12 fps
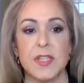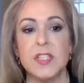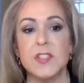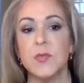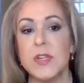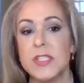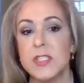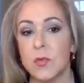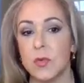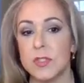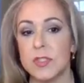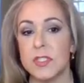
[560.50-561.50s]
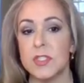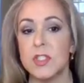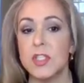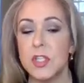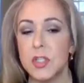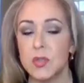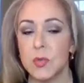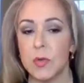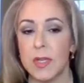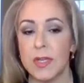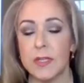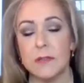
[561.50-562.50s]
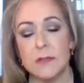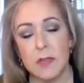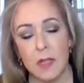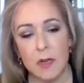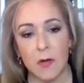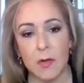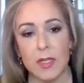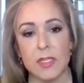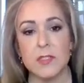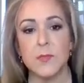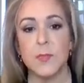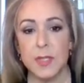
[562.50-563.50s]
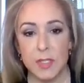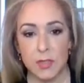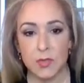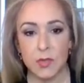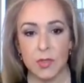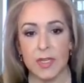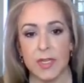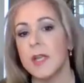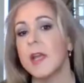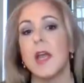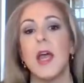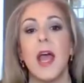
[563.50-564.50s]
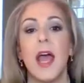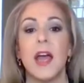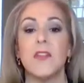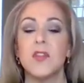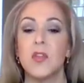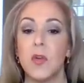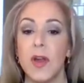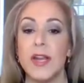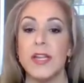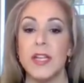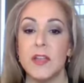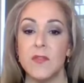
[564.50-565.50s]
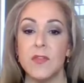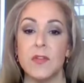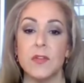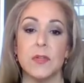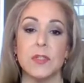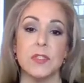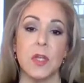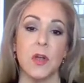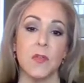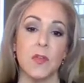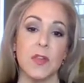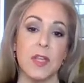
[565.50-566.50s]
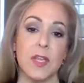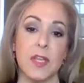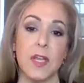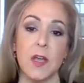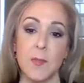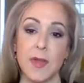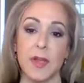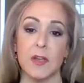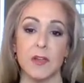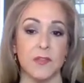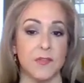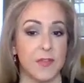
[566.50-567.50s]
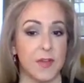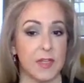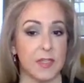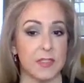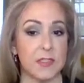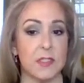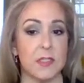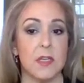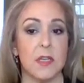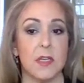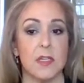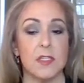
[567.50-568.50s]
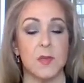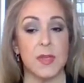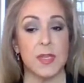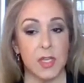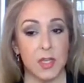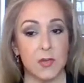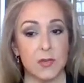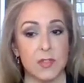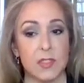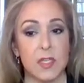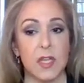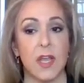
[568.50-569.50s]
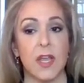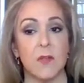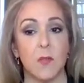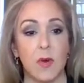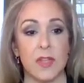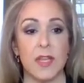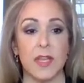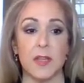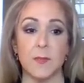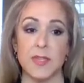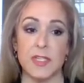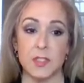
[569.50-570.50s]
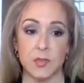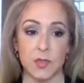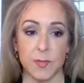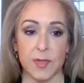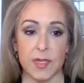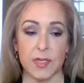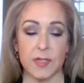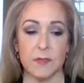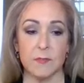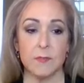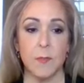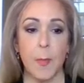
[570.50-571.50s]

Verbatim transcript: These resources usually, not always, but usually, have great influence over the amount of funds to be used and when they can be distributed.